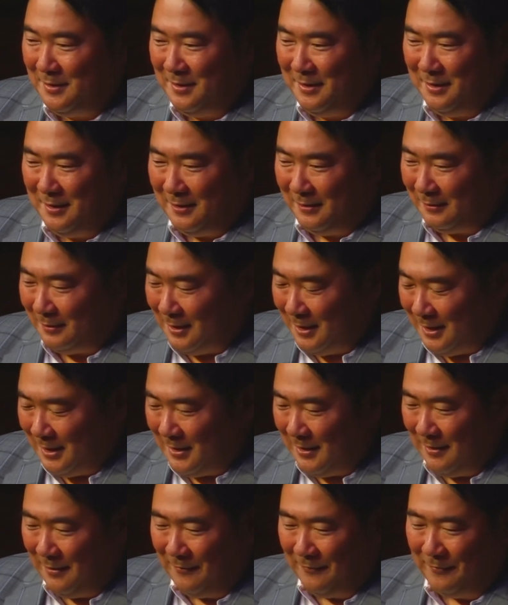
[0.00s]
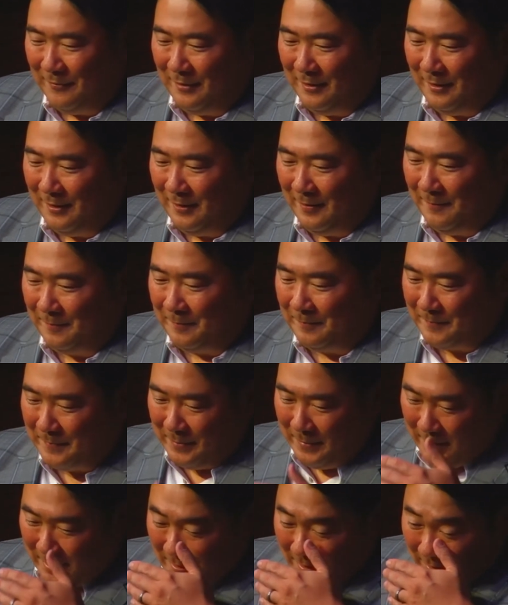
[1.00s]
A lot of um,
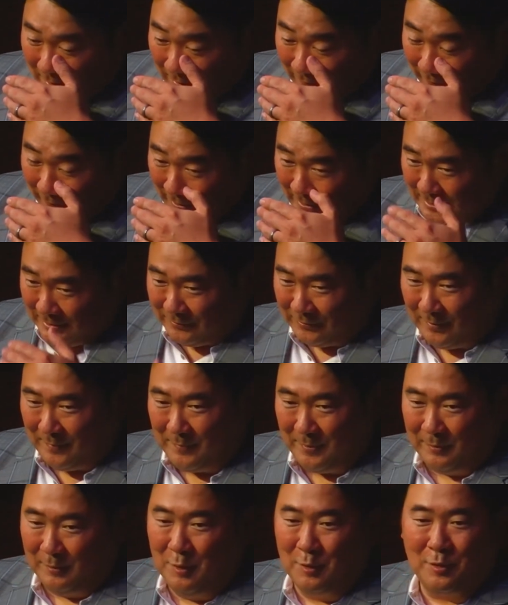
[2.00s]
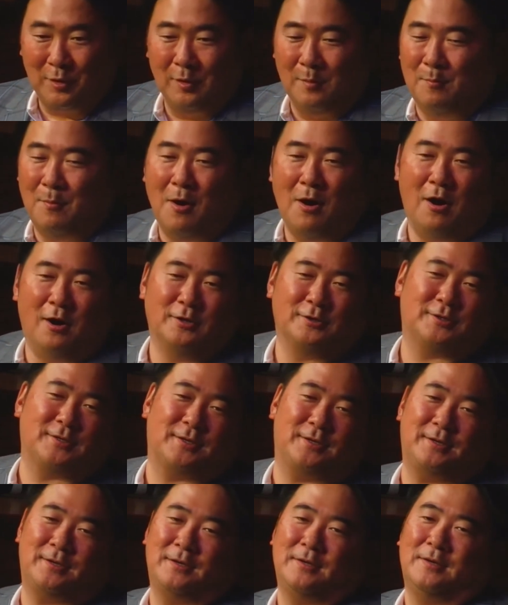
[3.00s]
uh, friends from the local
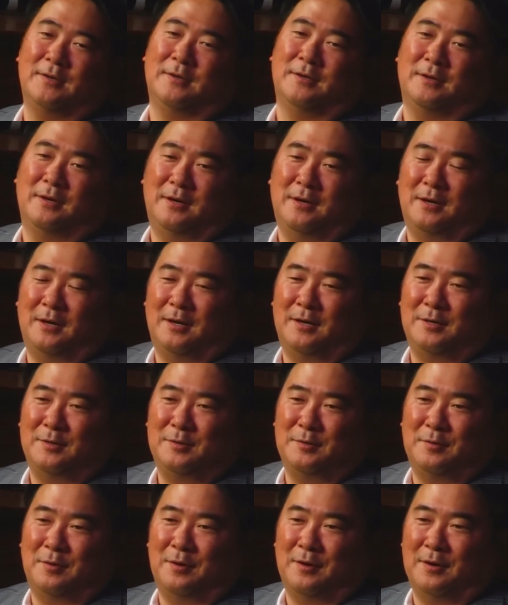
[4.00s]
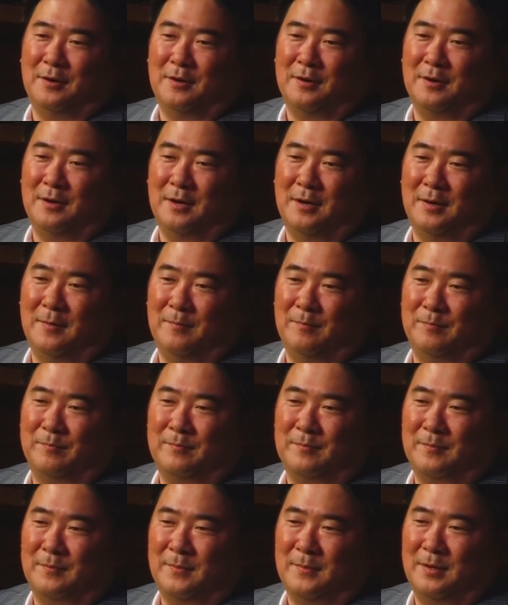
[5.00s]
mosque uh, who are,
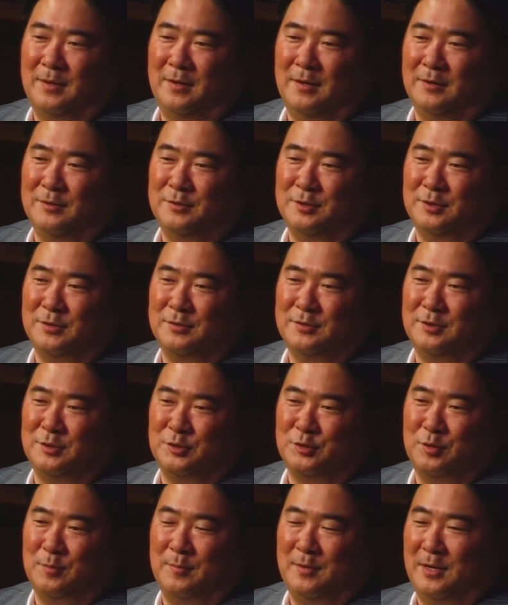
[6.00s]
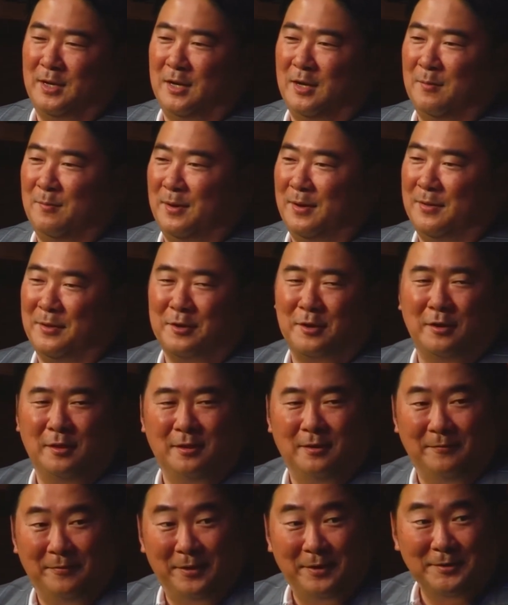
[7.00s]
um, are just discriminated by the
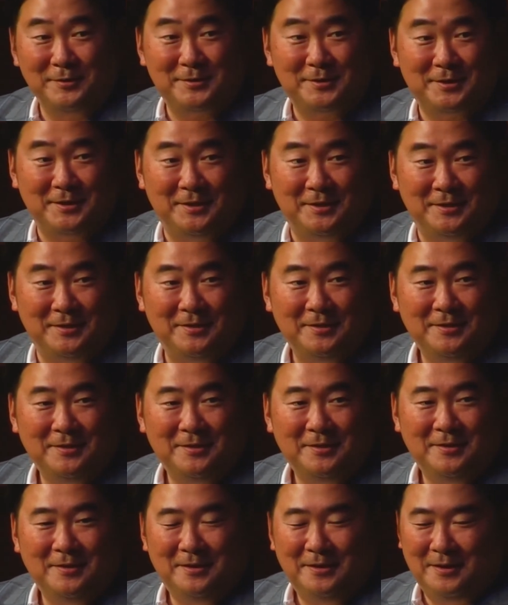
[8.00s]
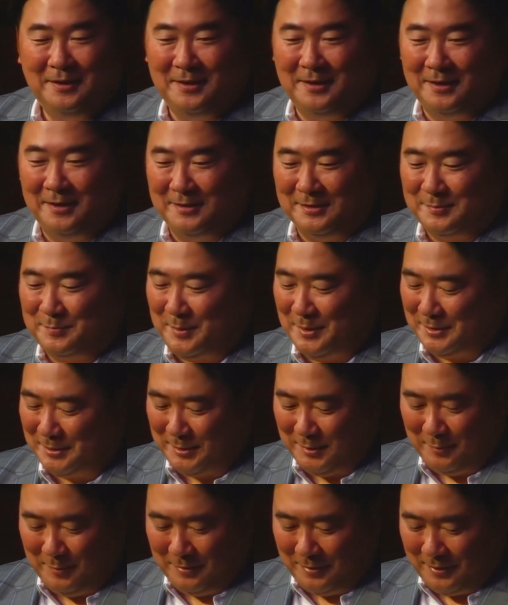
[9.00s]
color of their skin, mm -hmm.
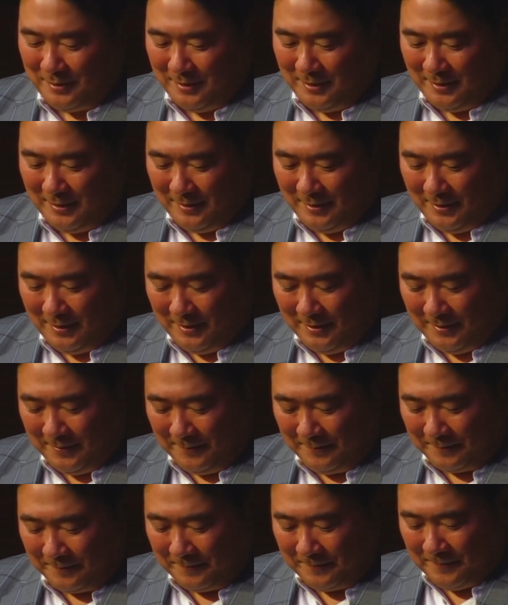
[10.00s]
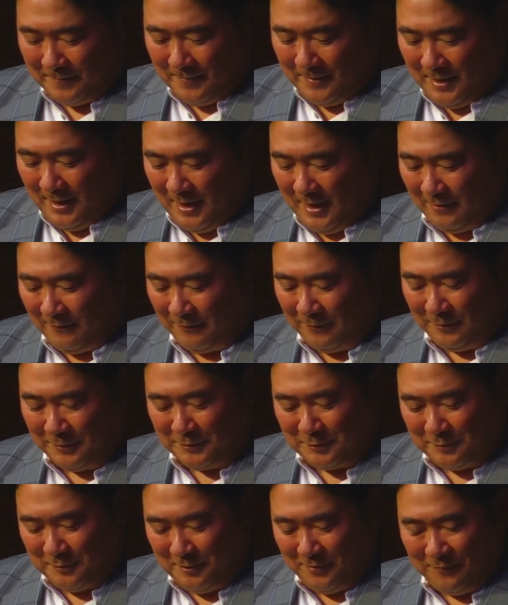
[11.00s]
especially with the um,
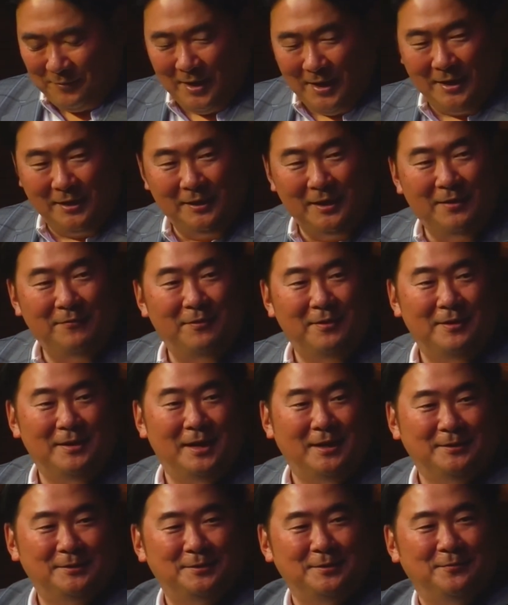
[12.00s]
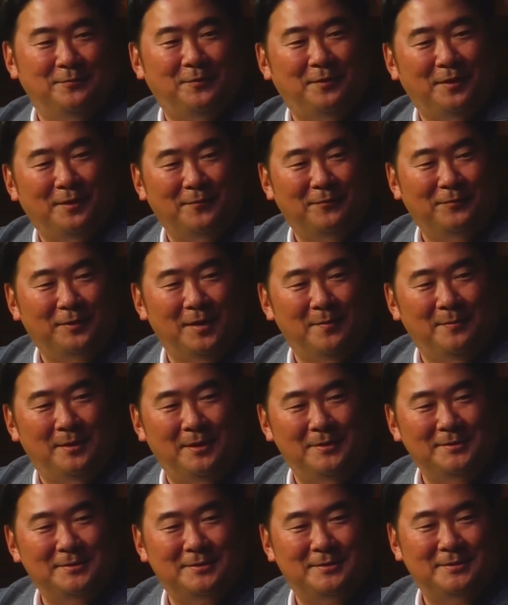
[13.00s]
anniversary of 9 11 not too far from
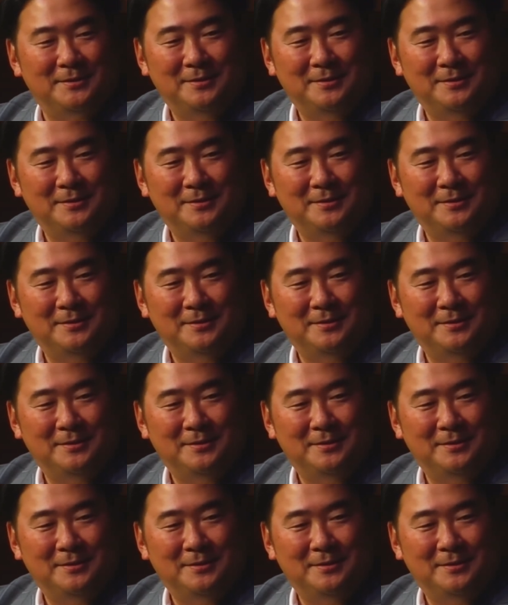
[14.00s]
us